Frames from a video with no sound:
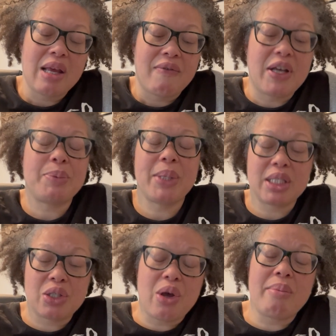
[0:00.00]
Facebook is
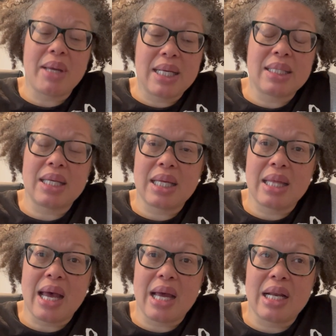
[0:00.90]
so amazing
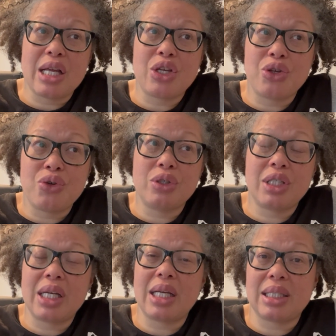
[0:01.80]
that you
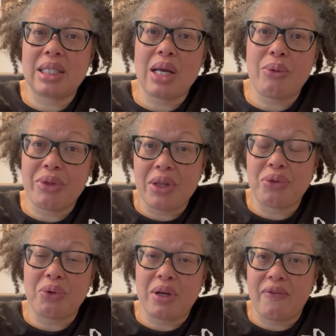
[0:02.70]
should get a sale within
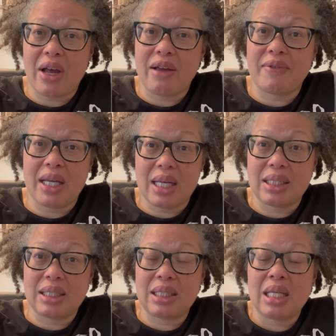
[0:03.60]
3 to 5
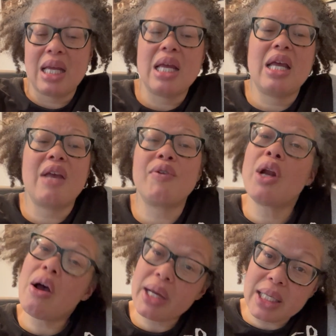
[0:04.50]
days. If you
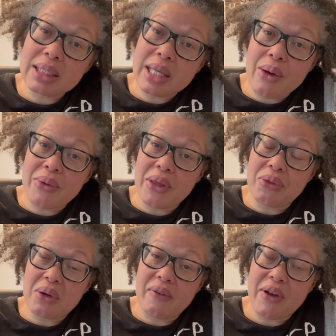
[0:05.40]
don't get a sale within
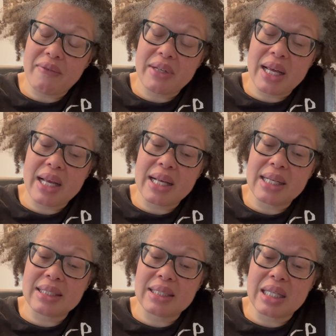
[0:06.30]
3 to 5
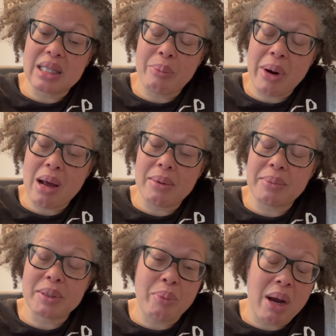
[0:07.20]
days, then the problem
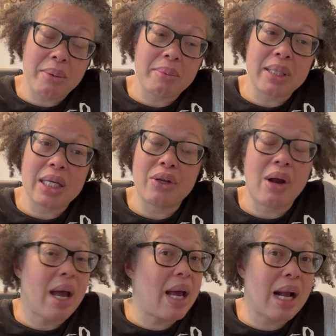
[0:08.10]
is probably your
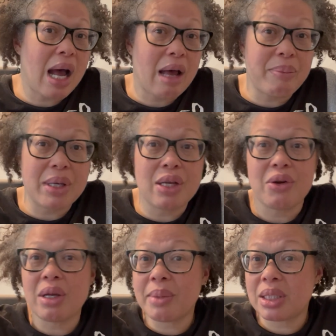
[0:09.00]
ad copy, your
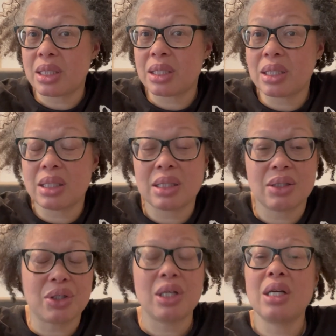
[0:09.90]
images,
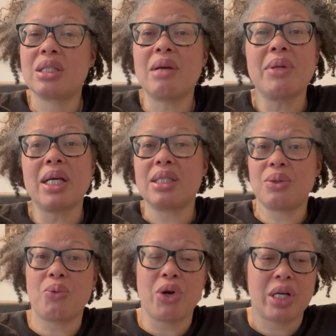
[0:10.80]
or something
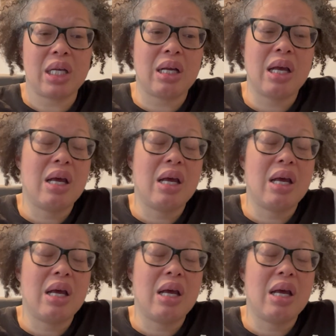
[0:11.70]
isn't working.